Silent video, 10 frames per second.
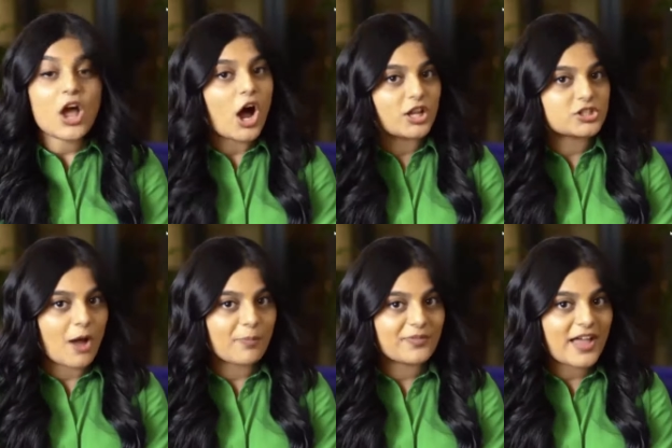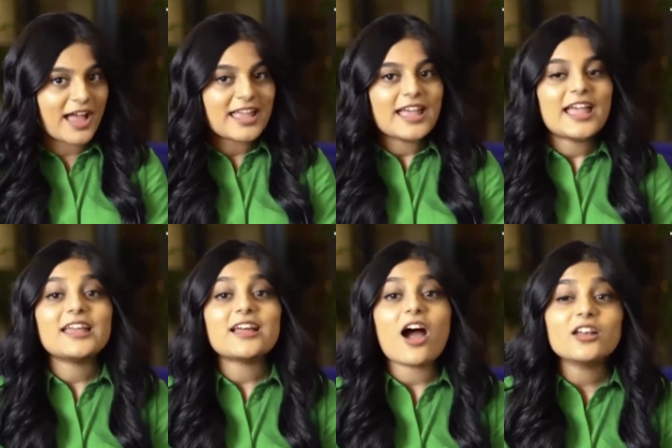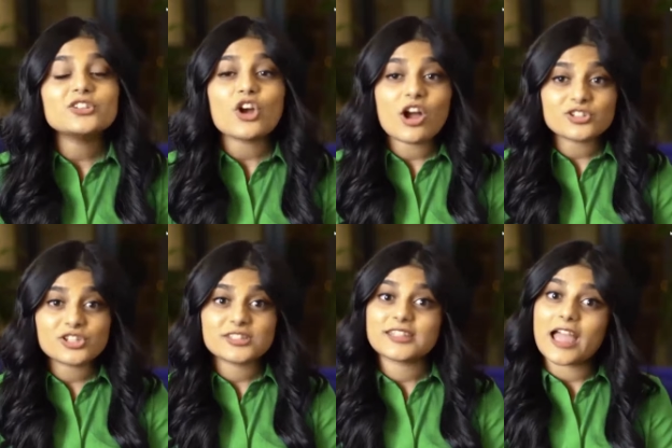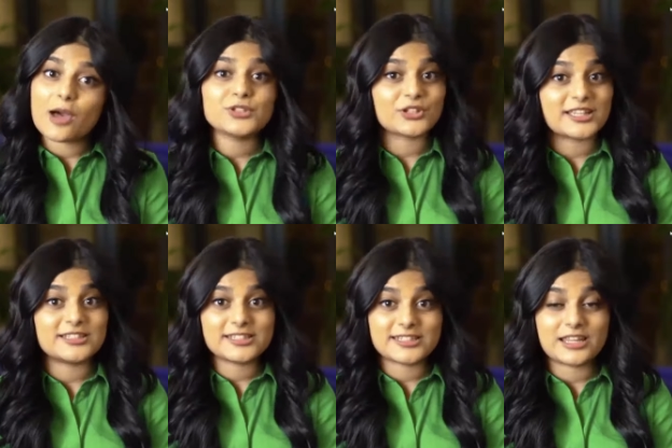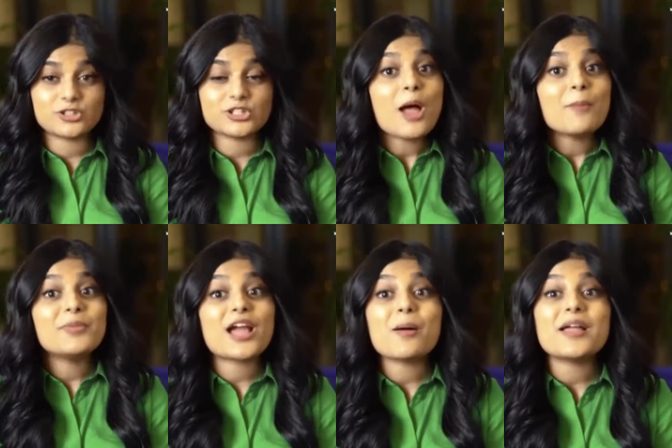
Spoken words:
On top of that, it unconsciously helps your kids and teens become